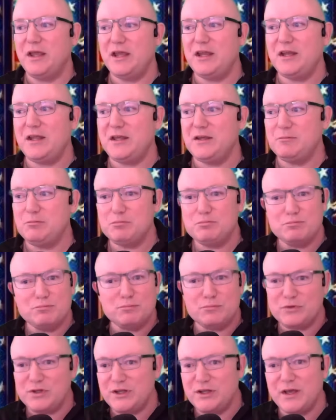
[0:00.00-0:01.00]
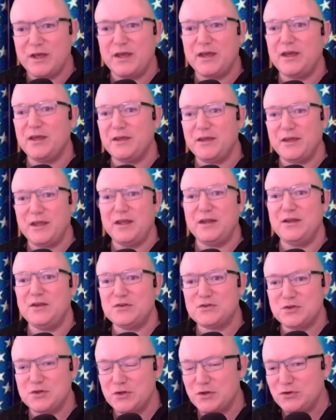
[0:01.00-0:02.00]
Any DA,
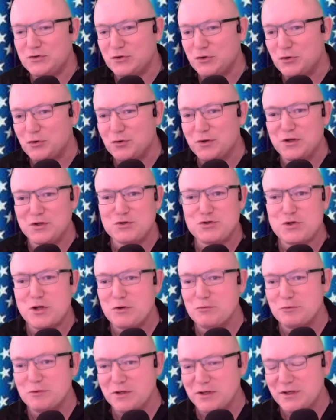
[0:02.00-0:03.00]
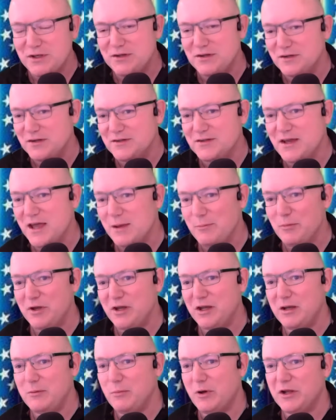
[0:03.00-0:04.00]
any solicitor can generally get an
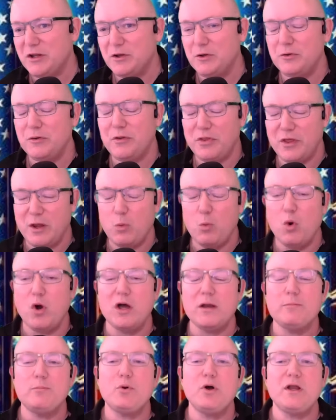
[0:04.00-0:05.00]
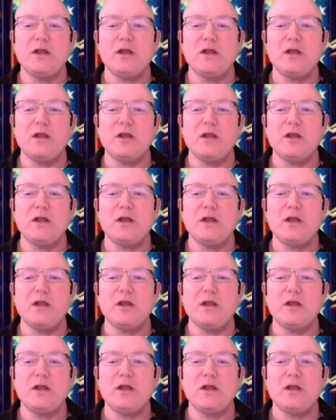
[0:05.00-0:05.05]
indictment, anybody they want.